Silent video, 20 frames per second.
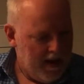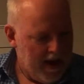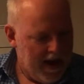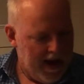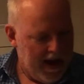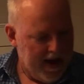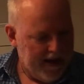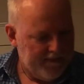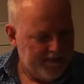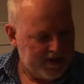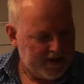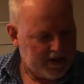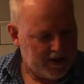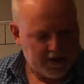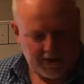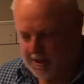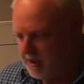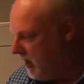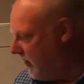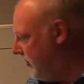And this
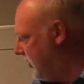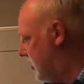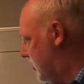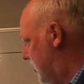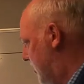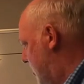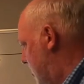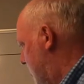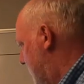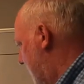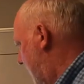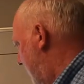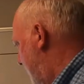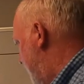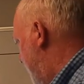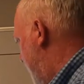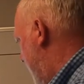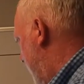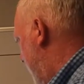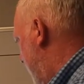is, so this is just
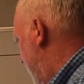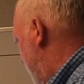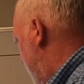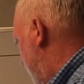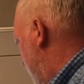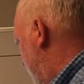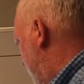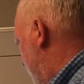up, uh, the